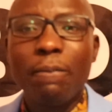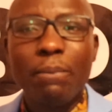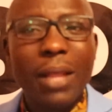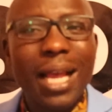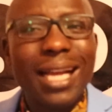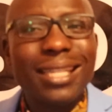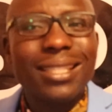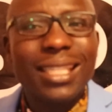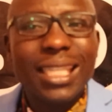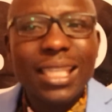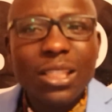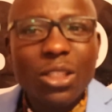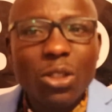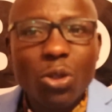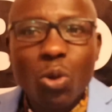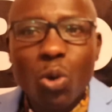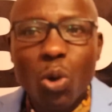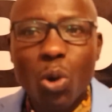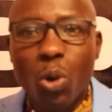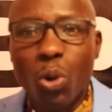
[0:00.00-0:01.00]
as things
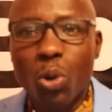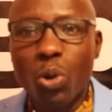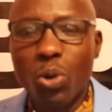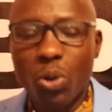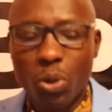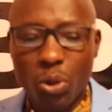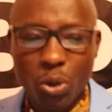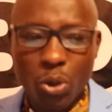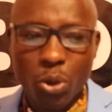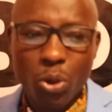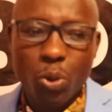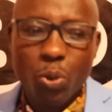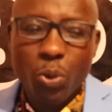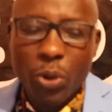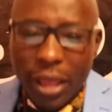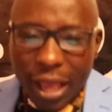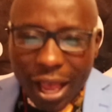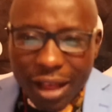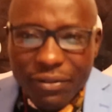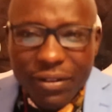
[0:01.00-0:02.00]
go,
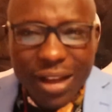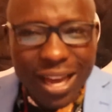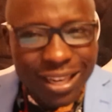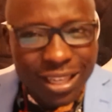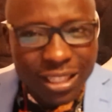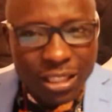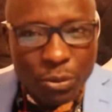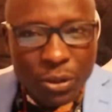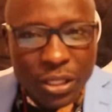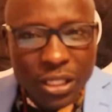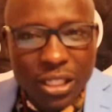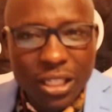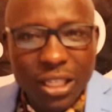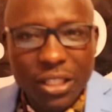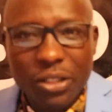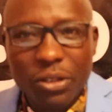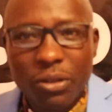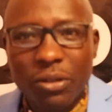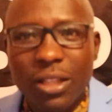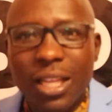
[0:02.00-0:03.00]
we have an
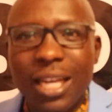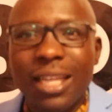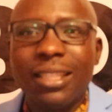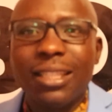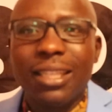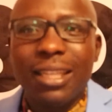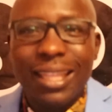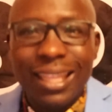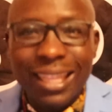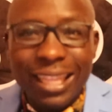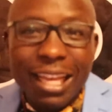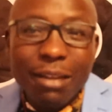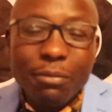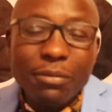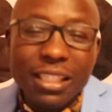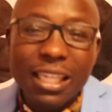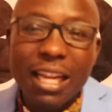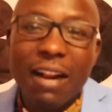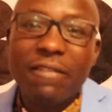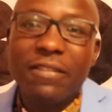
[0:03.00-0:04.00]
administration that
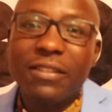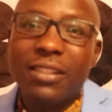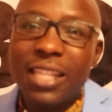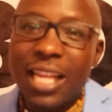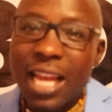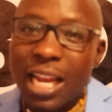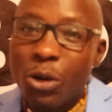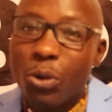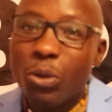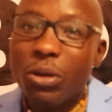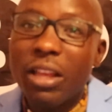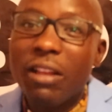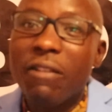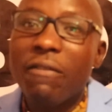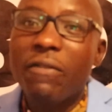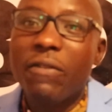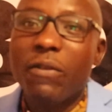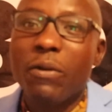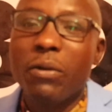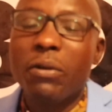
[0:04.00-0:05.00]
themselves they are looking
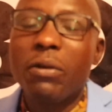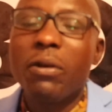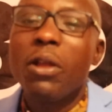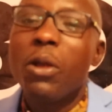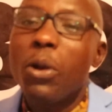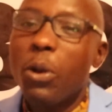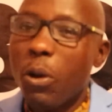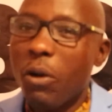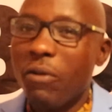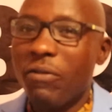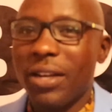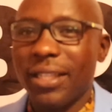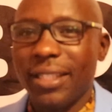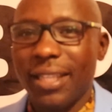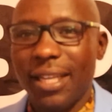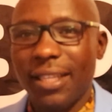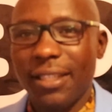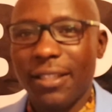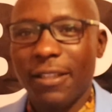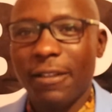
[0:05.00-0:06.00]
for
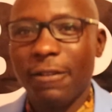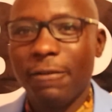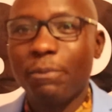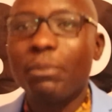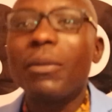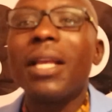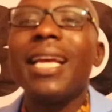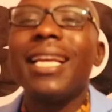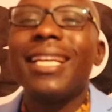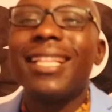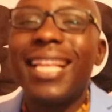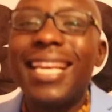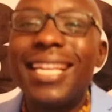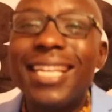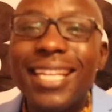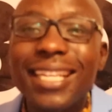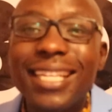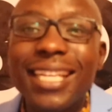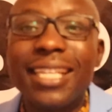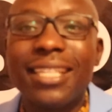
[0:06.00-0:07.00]
oversight and they
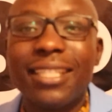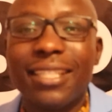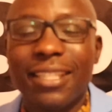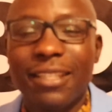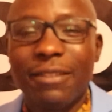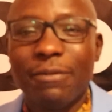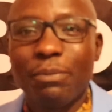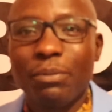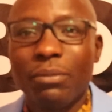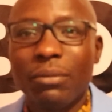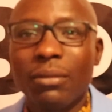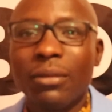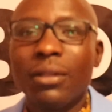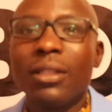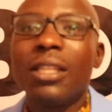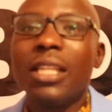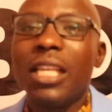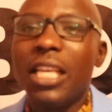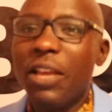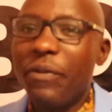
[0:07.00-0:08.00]
need it.
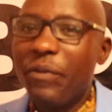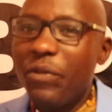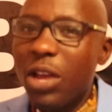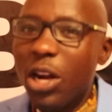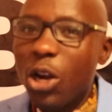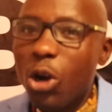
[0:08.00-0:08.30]
If